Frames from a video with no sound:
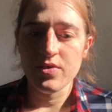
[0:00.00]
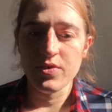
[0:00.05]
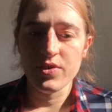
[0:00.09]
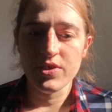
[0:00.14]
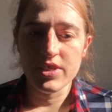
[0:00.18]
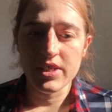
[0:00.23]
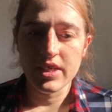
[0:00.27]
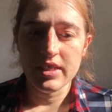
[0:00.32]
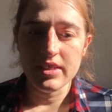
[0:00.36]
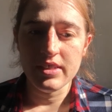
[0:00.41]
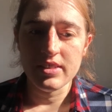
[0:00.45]

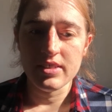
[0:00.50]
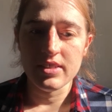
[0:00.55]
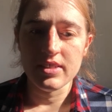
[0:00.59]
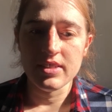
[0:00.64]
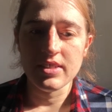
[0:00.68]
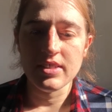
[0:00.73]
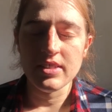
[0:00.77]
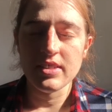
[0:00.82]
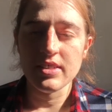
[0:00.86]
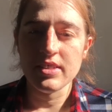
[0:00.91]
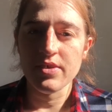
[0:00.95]
judging
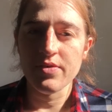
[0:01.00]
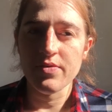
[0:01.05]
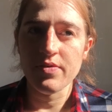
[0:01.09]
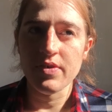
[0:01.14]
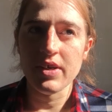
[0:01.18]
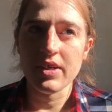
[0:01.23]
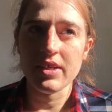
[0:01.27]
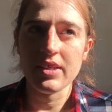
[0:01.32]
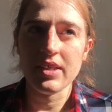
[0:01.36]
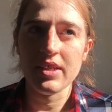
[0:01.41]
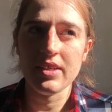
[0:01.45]
is the
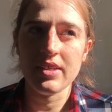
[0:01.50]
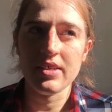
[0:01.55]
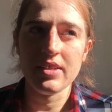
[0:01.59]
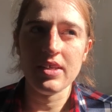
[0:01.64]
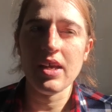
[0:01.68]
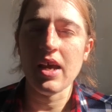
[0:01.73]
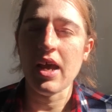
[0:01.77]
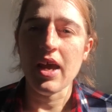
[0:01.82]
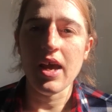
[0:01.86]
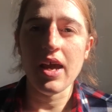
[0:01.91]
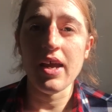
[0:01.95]
fact that
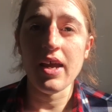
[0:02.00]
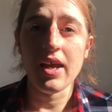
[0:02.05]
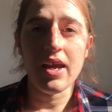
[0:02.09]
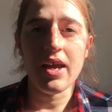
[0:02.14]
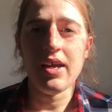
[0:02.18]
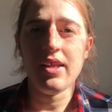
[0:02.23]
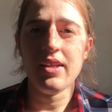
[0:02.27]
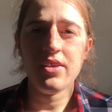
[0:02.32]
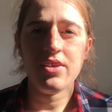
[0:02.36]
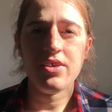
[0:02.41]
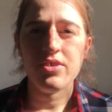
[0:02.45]
I
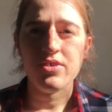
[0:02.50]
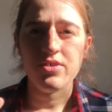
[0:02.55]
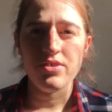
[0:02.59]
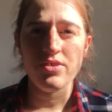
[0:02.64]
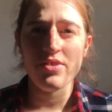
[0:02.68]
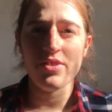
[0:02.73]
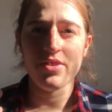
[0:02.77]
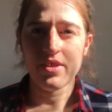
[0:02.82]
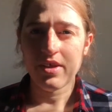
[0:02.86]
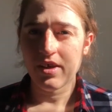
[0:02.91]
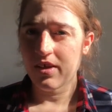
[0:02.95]
had not
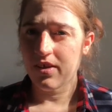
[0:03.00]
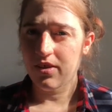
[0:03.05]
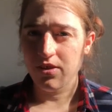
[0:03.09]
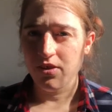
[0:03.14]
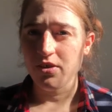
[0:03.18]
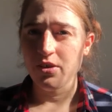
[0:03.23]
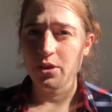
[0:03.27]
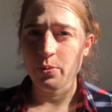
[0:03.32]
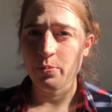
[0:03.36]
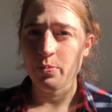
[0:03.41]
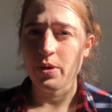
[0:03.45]
think,
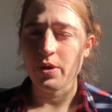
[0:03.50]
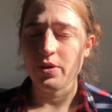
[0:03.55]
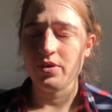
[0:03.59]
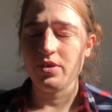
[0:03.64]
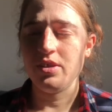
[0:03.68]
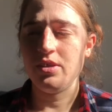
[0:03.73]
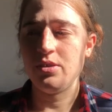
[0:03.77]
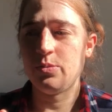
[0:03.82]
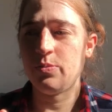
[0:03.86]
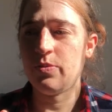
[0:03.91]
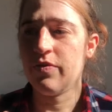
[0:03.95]
thought about
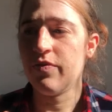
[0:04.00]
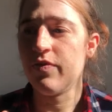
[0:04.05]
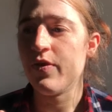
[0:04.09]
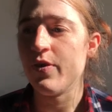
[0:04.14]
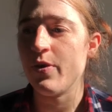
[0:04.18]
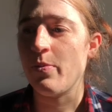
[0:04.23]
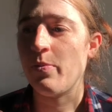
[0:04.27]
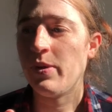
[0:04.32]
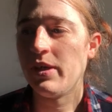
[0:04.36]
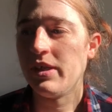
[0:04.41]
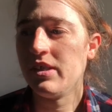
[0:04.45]
this before,
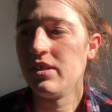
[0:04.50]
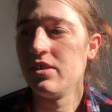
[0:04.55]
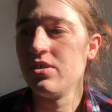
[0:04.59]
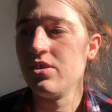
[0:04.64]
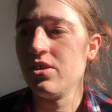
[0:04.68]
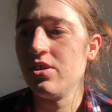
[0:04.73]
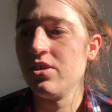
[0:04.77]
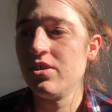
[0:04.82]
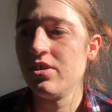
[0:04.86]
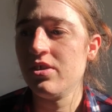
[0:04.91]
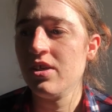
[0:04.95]
but it's
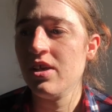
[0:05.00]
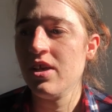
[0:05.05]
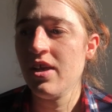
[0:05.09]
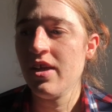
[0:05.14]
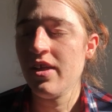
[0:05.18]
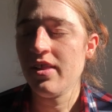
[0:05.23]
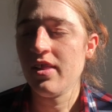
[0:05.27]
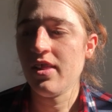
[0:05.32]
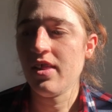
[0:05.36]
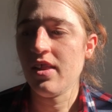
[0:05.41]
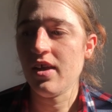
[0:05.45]
not
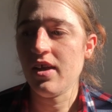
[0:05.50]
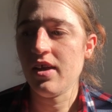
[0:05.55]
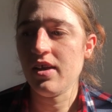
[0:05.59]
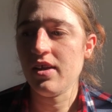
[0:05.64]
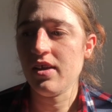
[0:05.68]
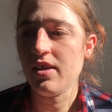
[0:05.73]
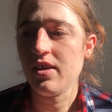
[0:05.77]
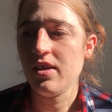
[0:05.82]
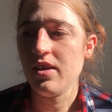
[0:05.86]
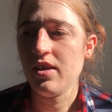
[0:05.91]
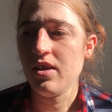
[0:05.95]
that
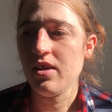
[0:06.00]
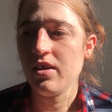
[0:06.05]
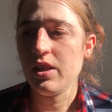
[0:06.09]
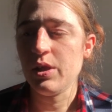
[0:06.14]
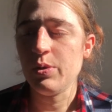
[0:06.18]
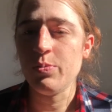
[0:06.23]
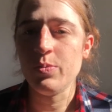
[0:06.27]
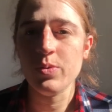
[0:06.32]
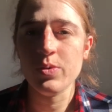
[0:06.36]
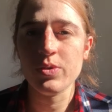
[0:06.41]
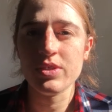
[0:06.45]
the
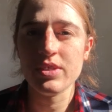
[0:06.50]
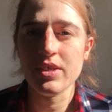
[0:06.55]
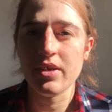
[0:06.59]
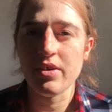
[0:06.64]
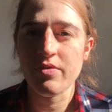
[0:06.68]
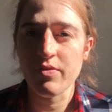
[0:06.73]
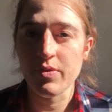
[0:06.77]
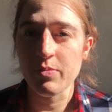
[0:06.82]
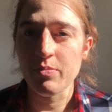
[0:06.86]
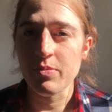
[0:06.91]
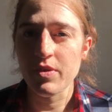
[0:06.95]
books are
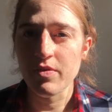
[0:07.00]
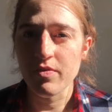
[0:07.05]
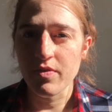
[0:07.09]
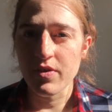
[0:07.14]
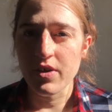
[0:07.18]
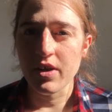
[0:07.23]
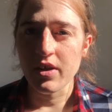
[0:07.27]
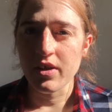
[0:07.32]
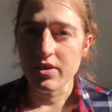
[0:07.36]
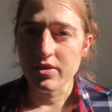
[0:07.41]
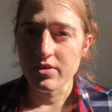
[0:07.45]
from
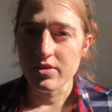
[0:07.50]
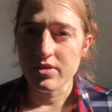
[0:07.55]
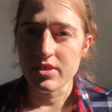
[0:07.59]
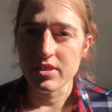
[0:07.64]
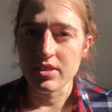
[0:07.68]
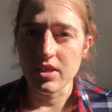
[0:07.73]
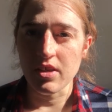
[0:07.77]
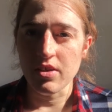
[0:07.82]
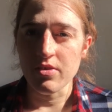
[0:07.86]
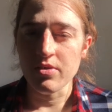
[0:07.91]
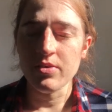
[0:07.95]
different countries
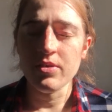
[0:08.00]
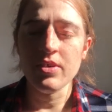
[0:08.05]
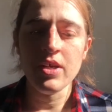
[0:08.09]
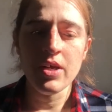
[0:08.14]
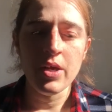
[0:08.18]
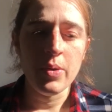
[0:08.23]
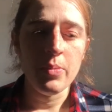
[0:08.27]
alone,